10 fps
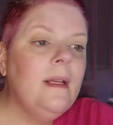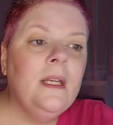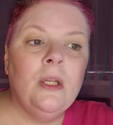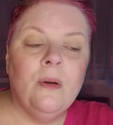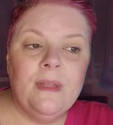
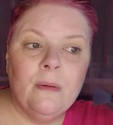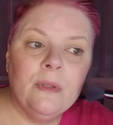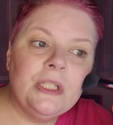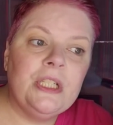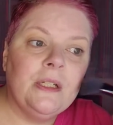You know, if they were
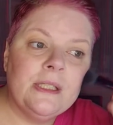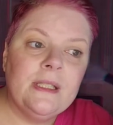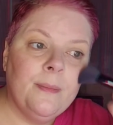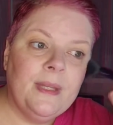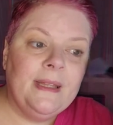to share
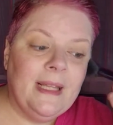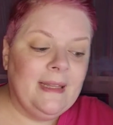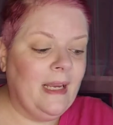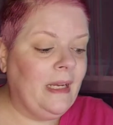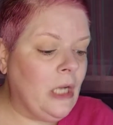something that
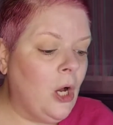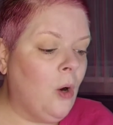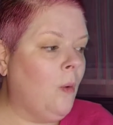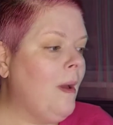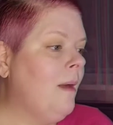they
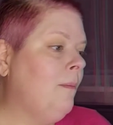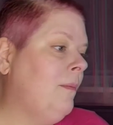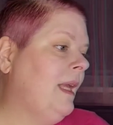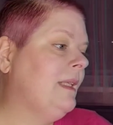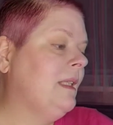know
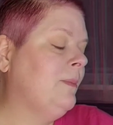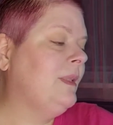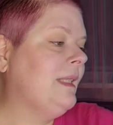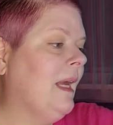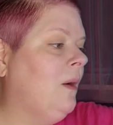makes them
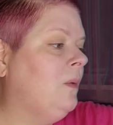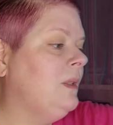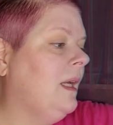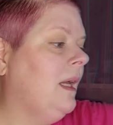sound,